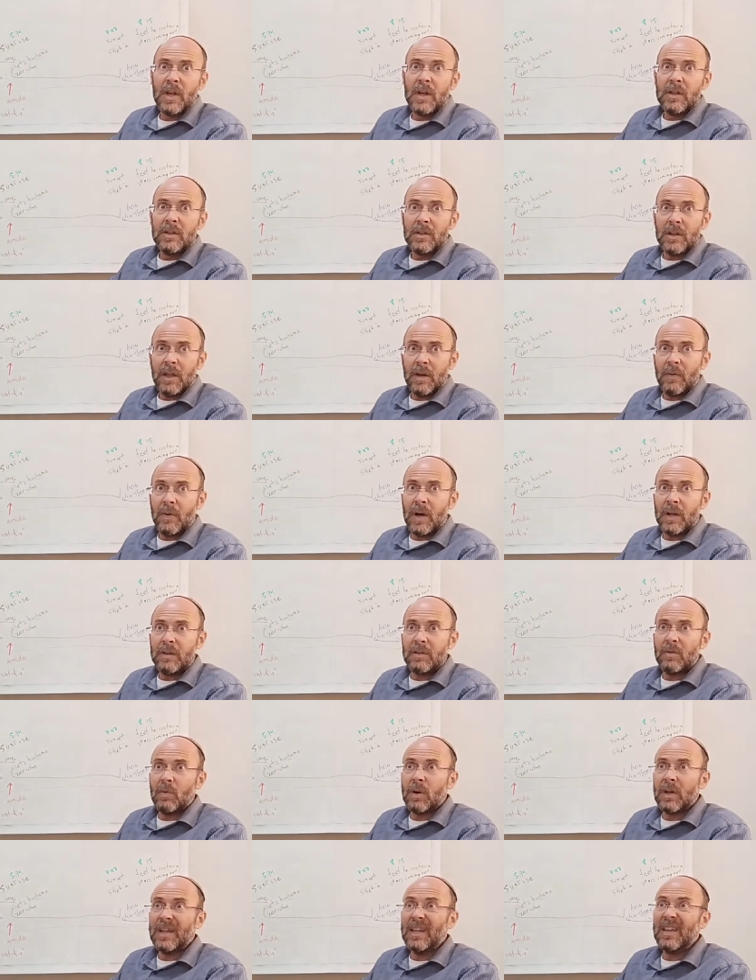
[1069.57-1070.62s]
So they wanted
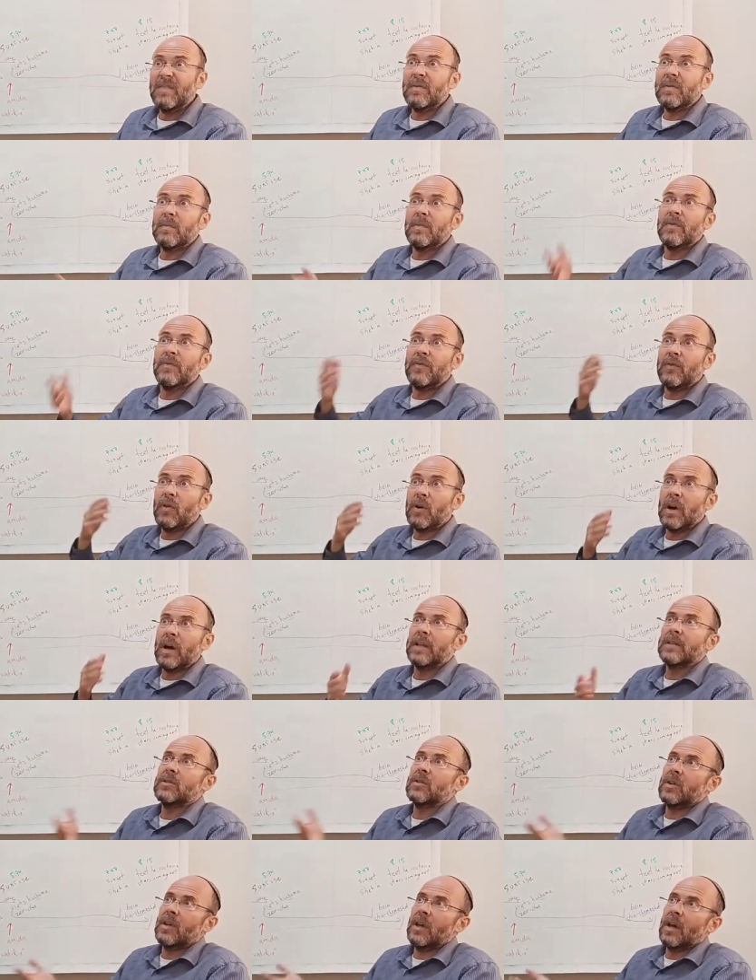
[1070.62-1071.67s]
to work even before,
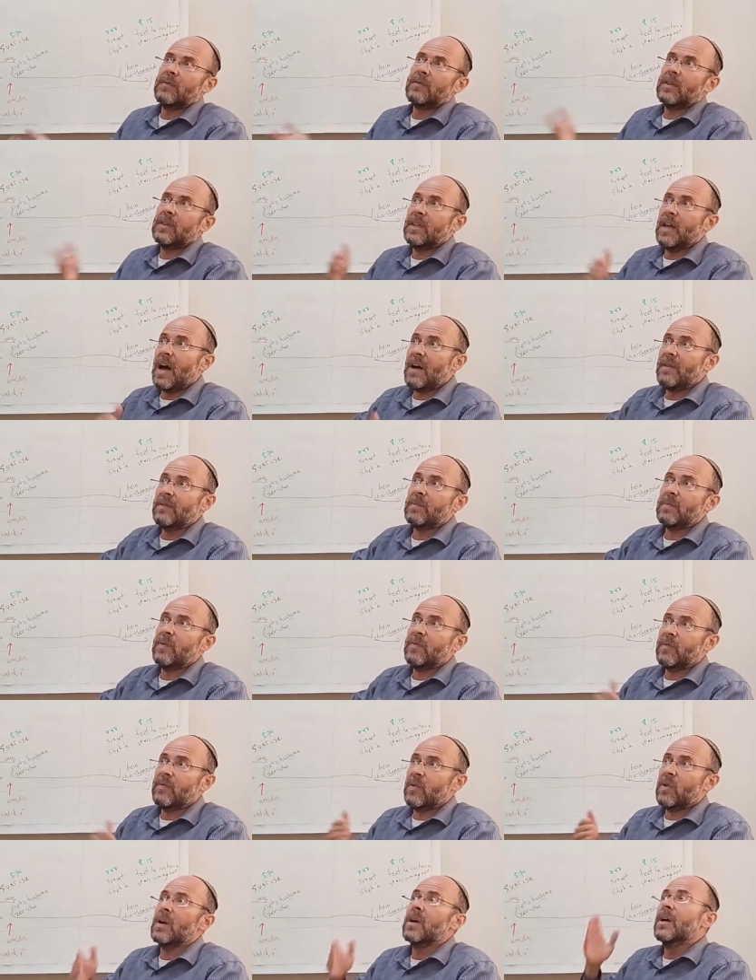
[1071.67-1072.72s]
and so you have to daven
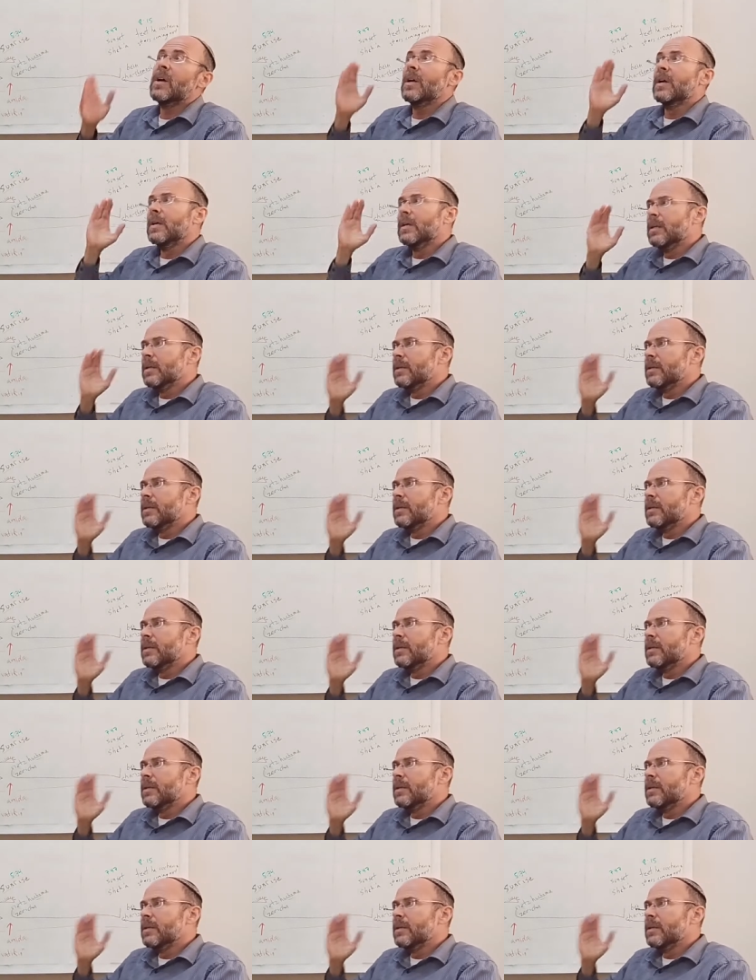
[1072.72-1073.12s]
before.